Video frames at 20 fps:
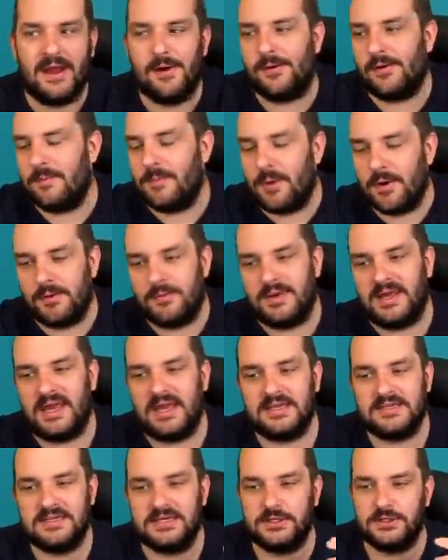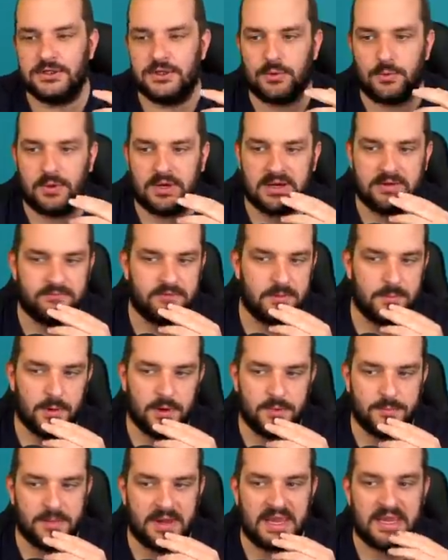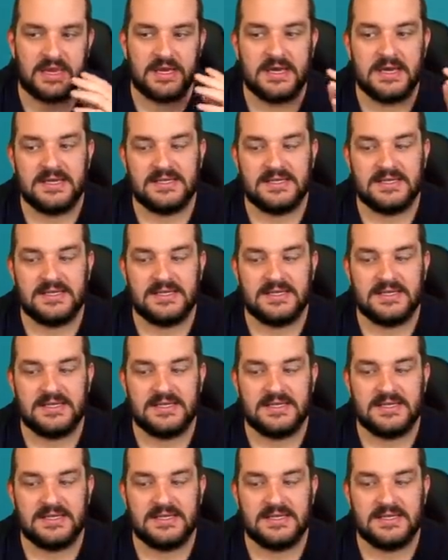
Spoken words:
or a Mobley gets injured or whatever it might be.